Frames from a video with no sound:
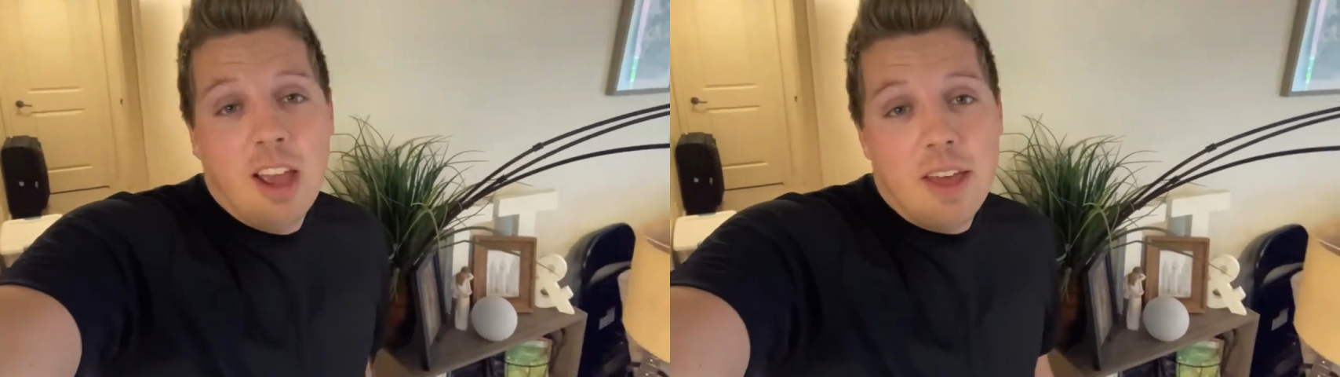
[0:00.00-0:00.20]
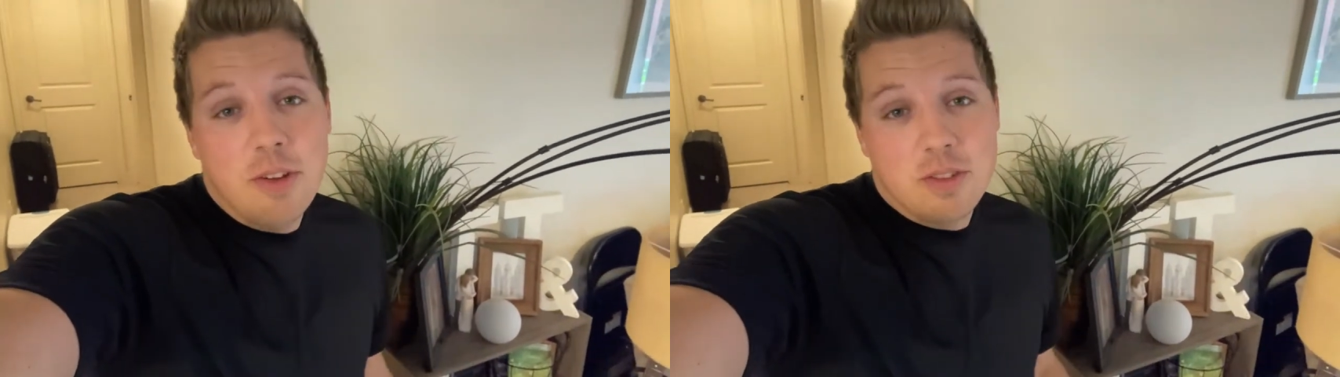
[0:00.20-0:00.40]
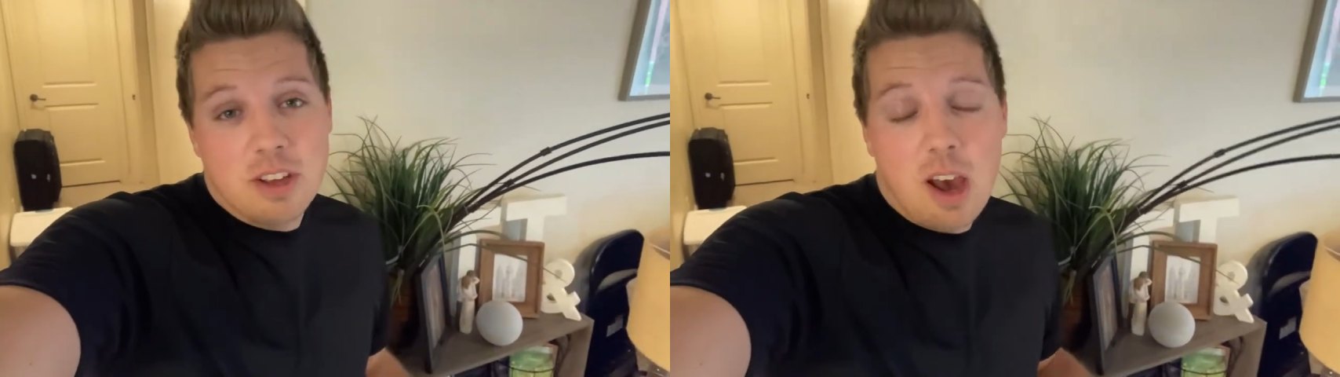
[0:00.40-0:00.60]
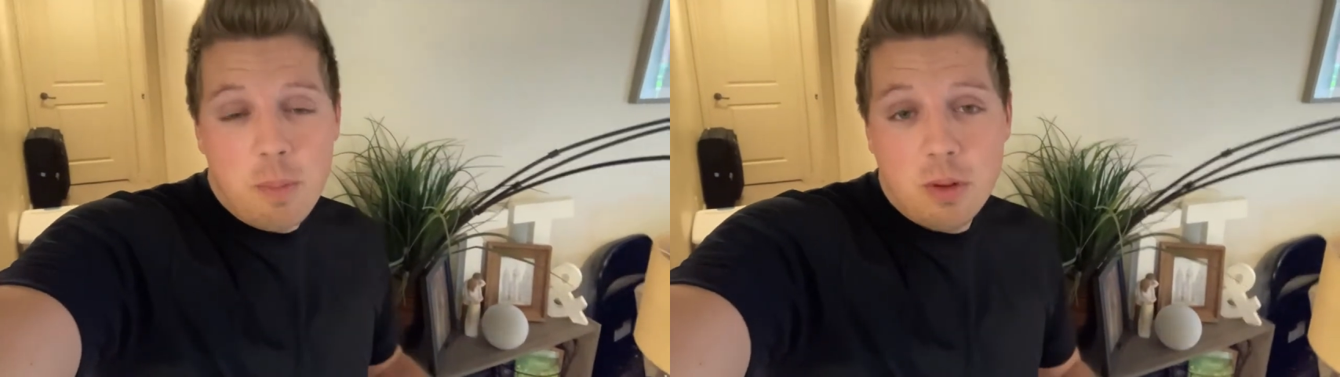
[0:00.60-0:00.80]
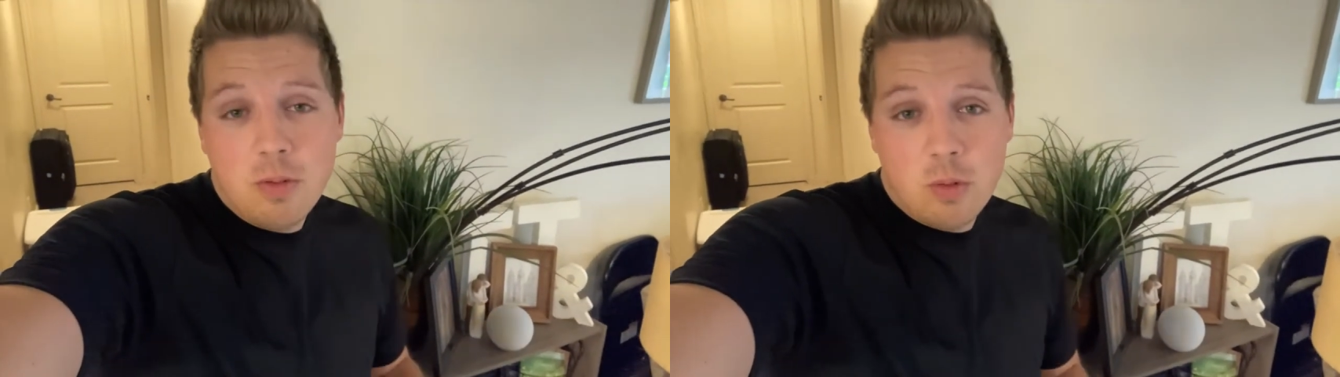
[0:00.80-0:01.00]
And there's a
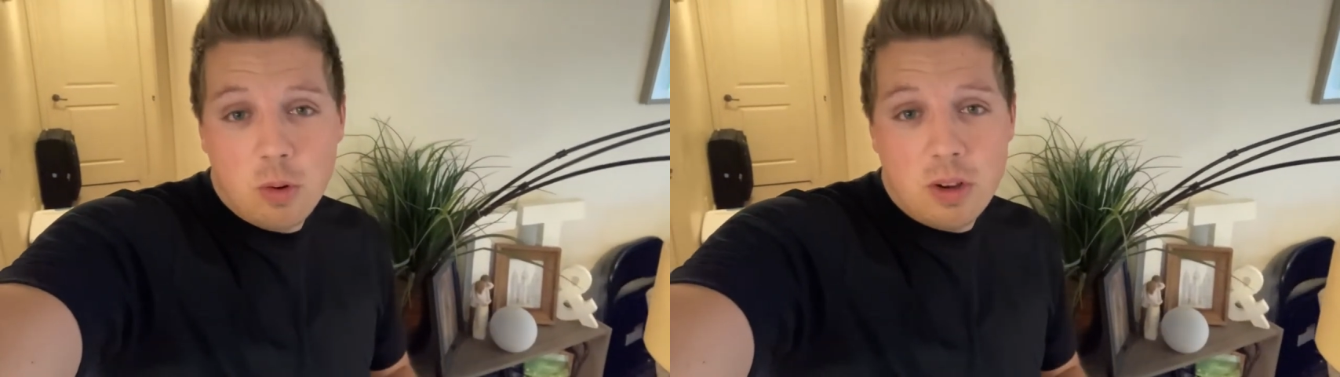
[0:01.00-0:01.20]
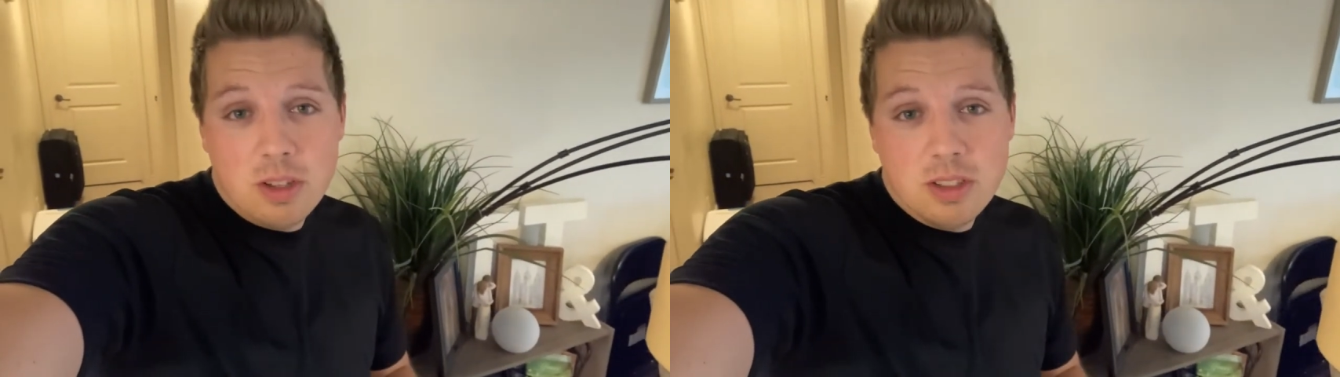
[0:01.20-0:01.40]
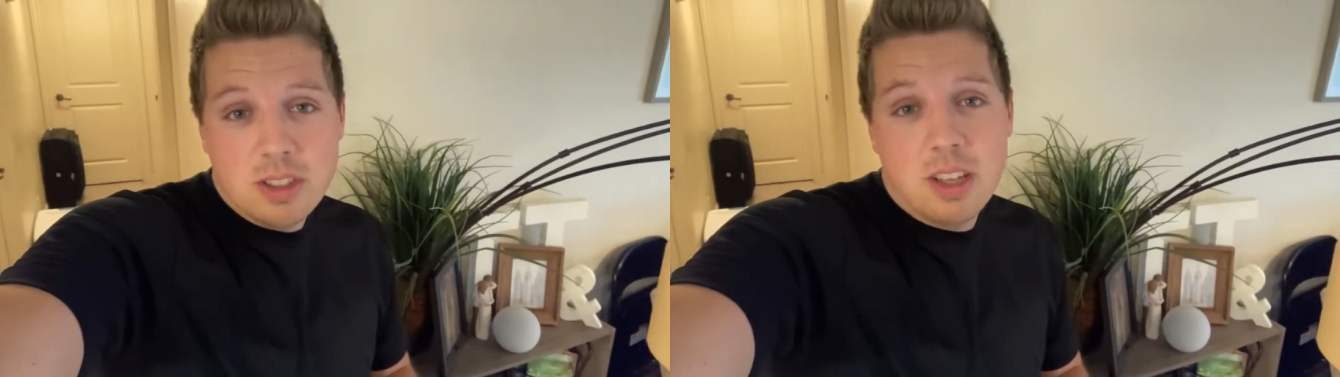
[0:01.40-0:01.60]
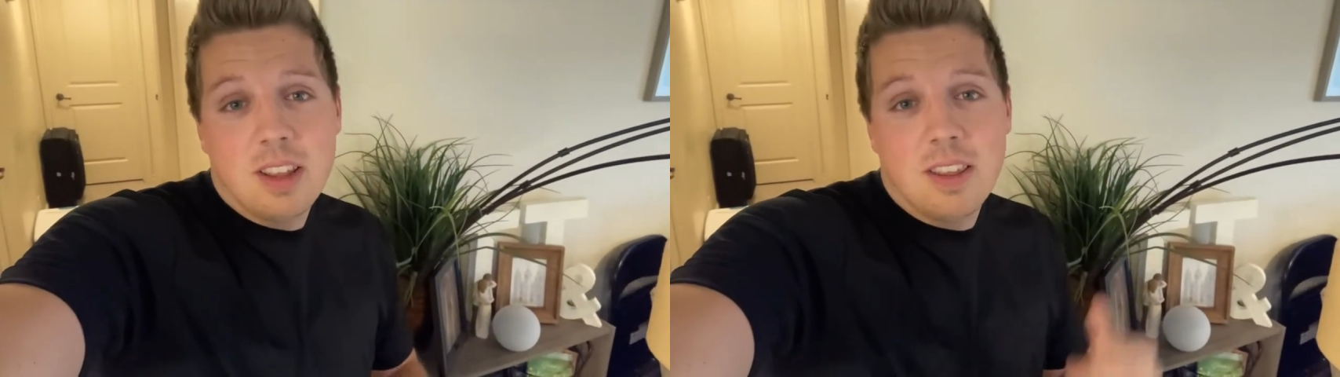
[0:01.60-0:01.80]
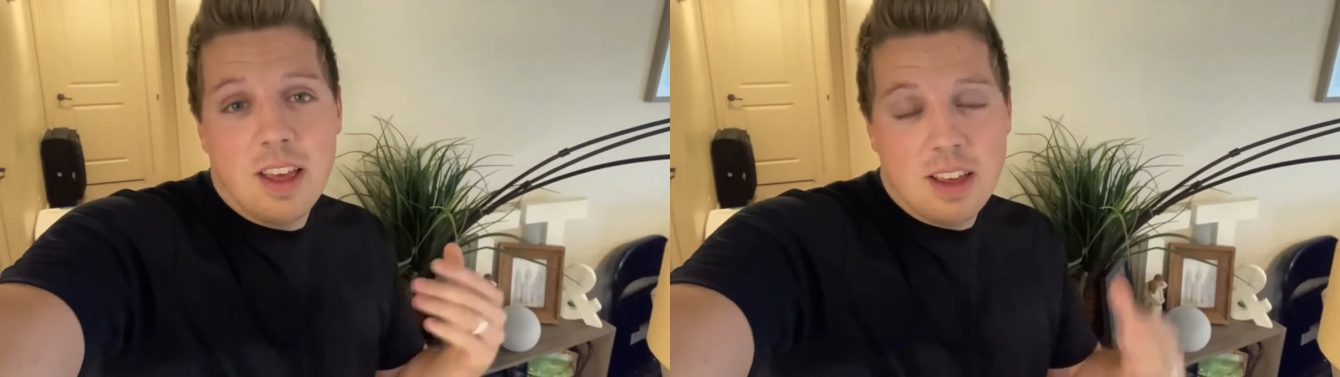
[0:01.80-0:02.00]
couple of rules
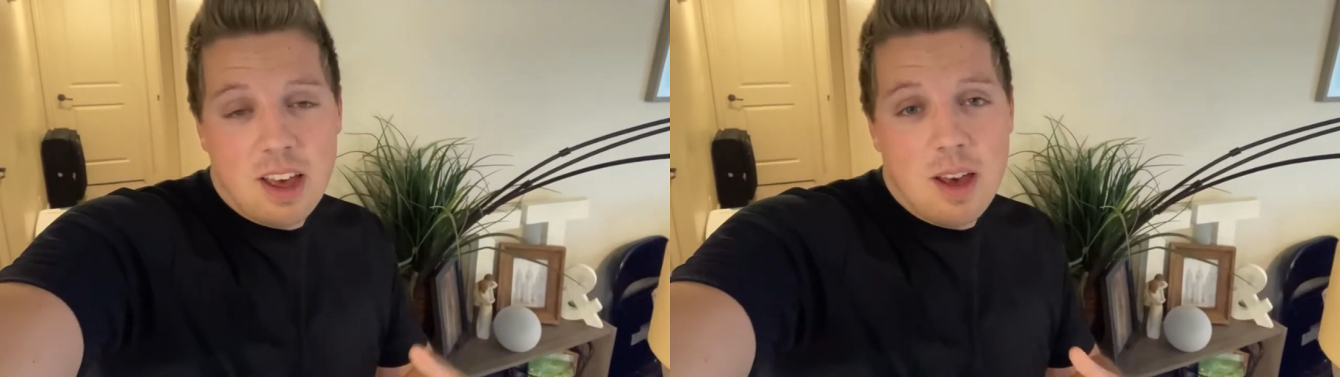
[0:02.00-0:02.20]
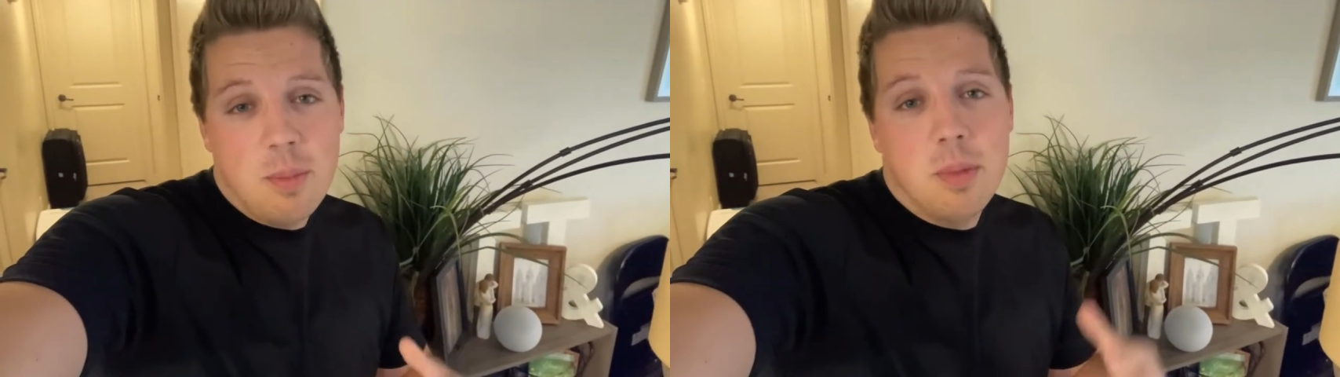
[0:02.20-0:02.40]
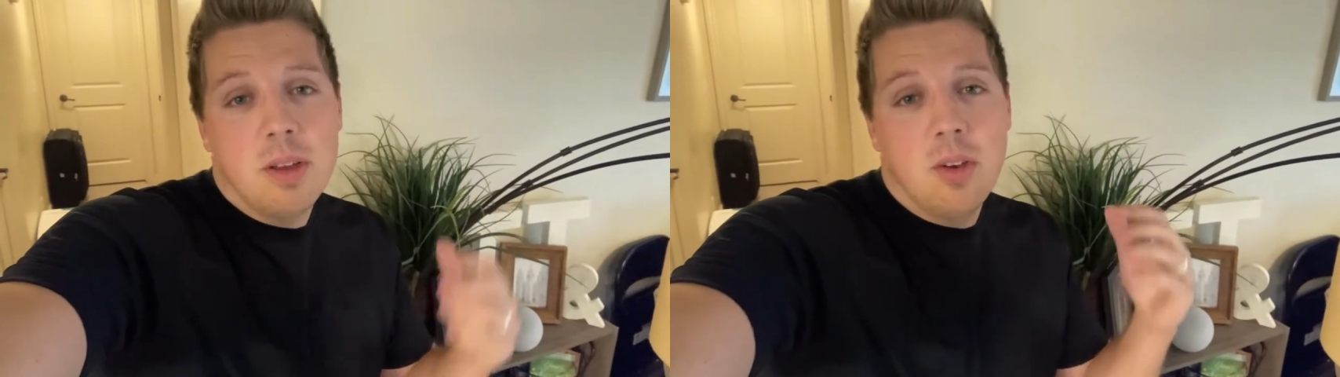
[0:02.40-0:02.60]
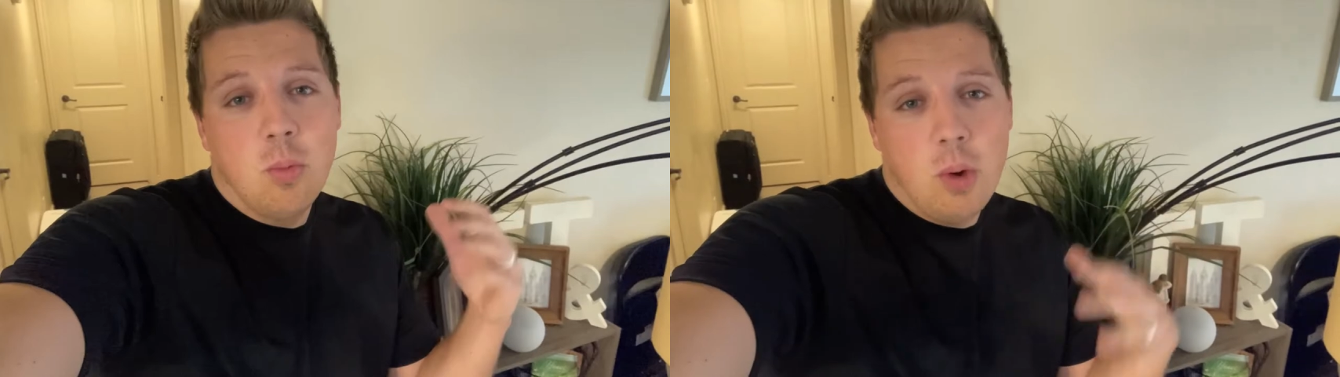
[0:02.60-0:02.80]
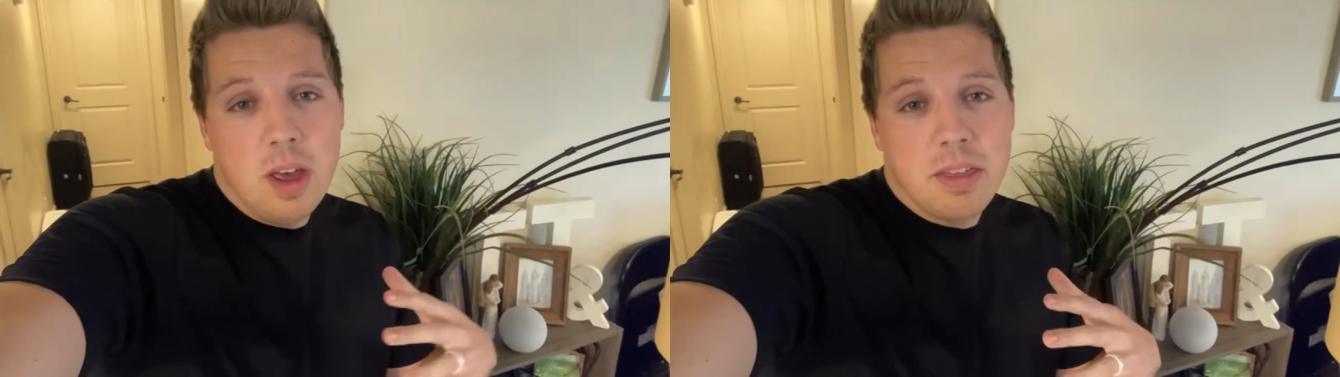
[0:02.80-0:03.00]
that come
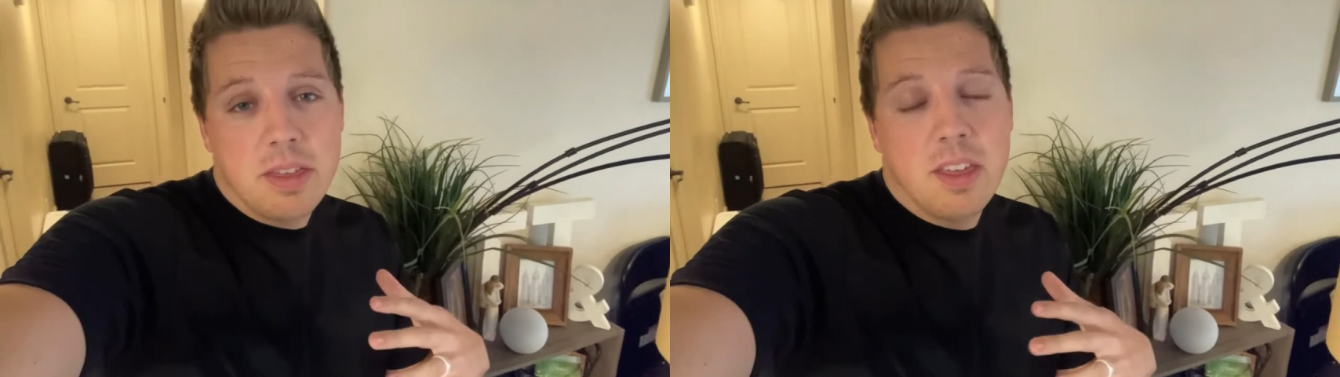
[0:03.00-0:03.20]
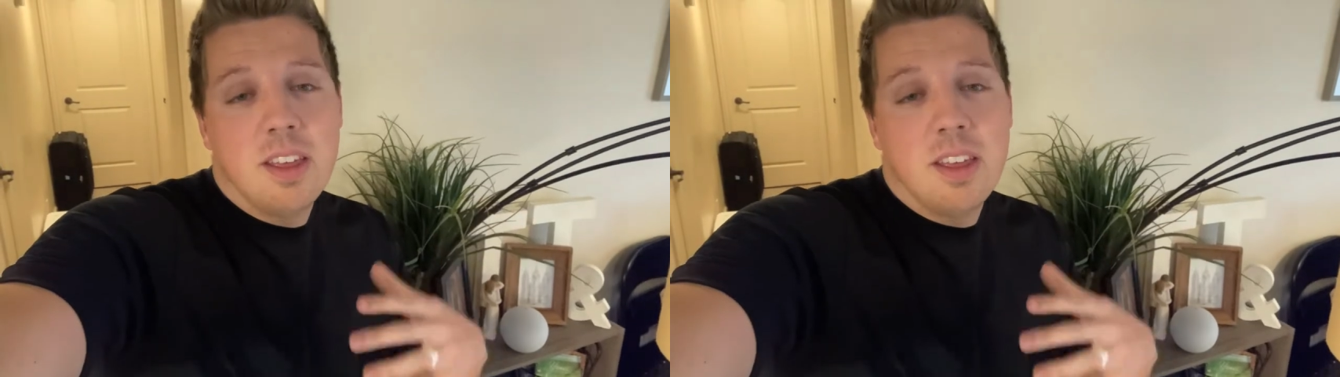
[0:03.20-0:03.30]
with